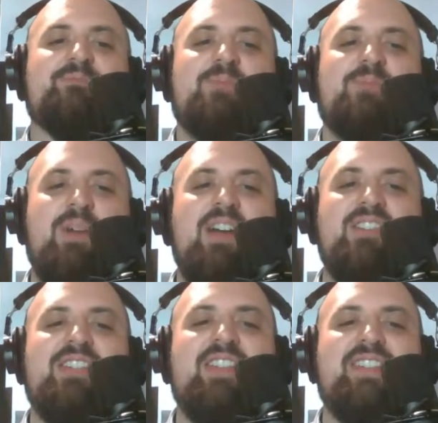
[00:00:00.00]
but
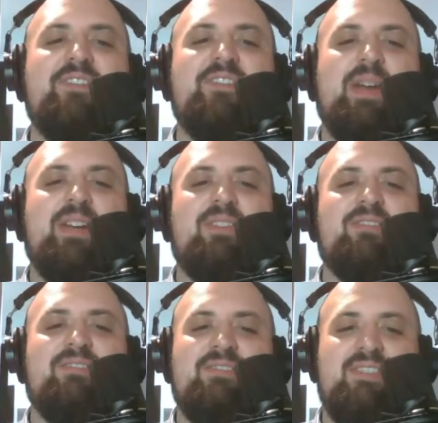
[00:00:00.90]
partially saved by
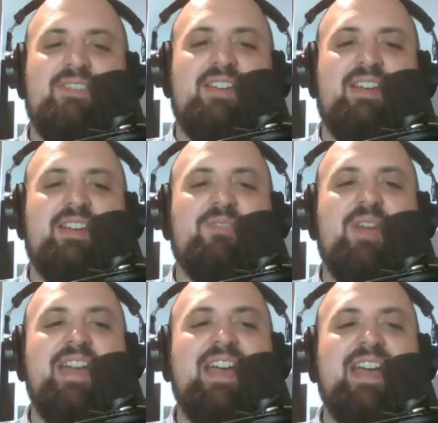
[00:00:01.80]
the
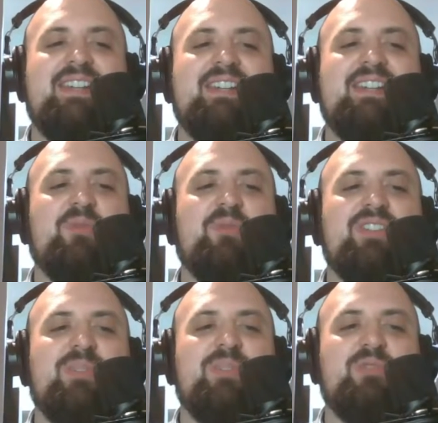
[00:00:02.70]
great acting and a
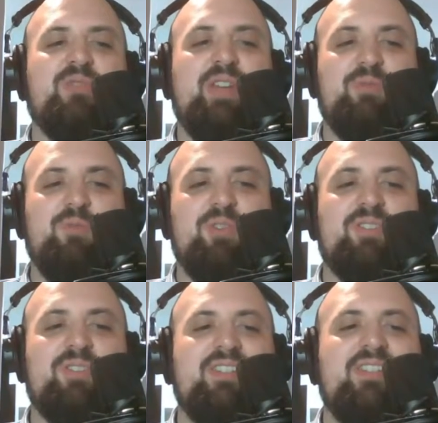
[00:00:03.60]
richly portrayed
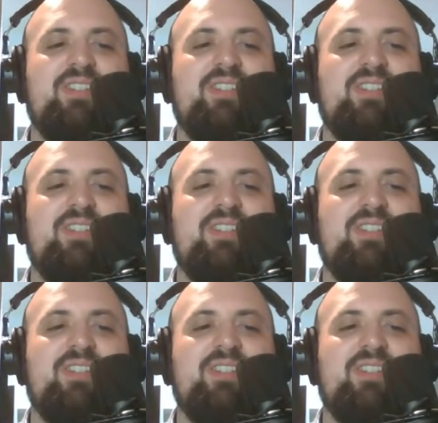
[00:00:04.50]
world.